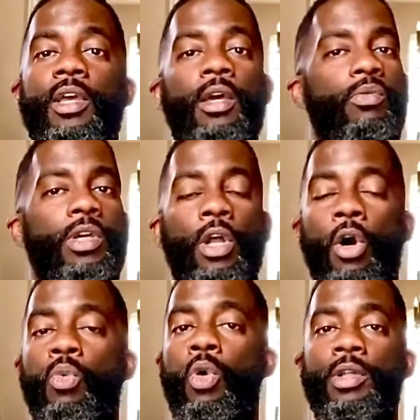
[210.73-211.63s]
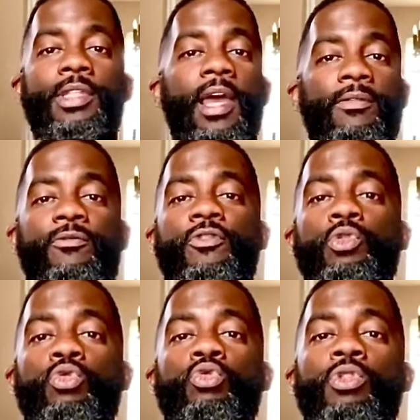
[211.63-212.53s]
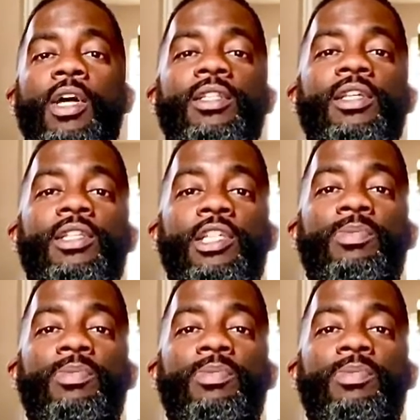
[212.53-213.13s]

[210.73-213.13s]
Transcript: We don't want that fuel to just